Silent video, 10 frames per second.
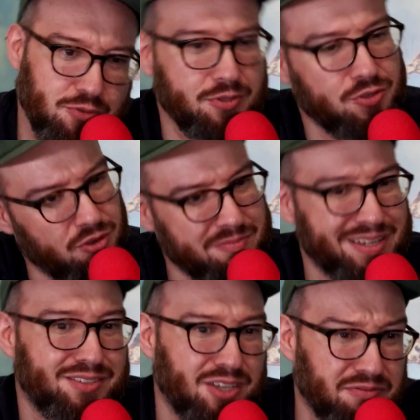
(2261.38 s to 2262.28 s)
to enjoy
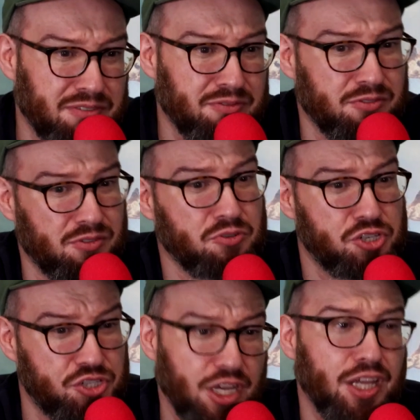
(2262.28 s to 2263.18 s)
myself if there's no
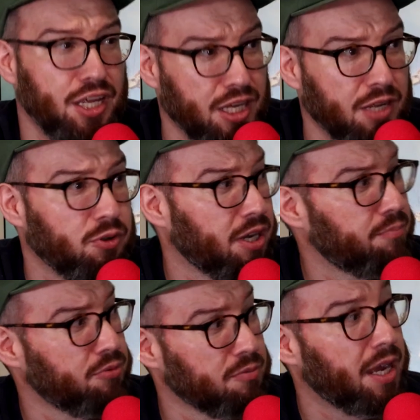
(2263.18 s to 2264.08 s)
shit in it when I
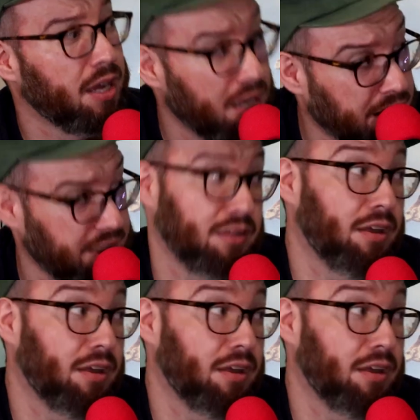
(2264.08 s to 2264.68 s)
put my hog in